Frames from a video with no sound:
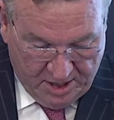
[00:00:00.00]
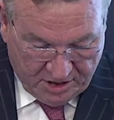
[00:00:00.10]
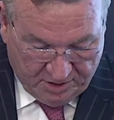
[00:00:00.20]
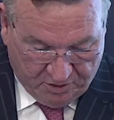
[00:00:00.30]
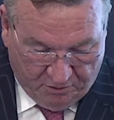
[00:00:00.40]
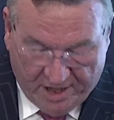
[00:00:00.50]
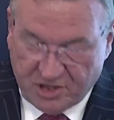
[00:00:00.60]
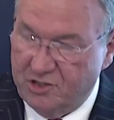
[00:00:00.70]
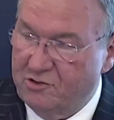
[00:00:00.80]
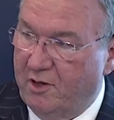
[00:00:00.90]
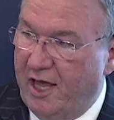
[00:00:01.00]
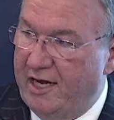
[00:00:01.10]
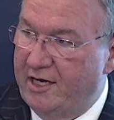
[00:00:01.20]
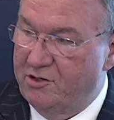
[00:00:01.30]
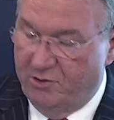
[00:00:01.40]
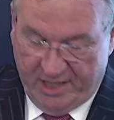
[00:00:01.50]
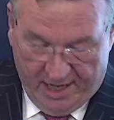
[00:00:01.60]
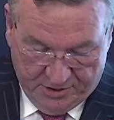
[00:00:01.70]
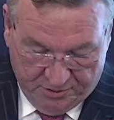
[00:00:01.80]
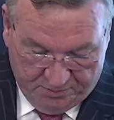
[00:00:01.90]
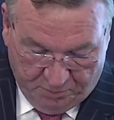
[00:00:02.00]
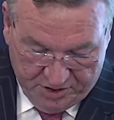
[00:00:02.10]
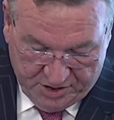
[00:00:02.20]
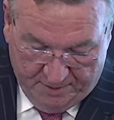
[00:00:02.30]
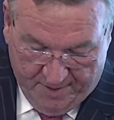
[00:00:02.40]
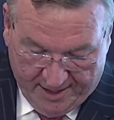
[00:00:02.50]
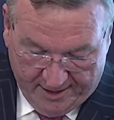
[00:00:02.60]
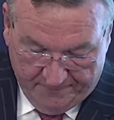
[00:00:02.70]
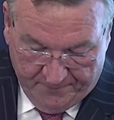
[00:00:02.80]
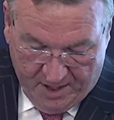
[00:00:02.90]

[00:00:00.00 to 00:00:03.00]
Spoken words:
some directions relating to a dangerous prisoner matter,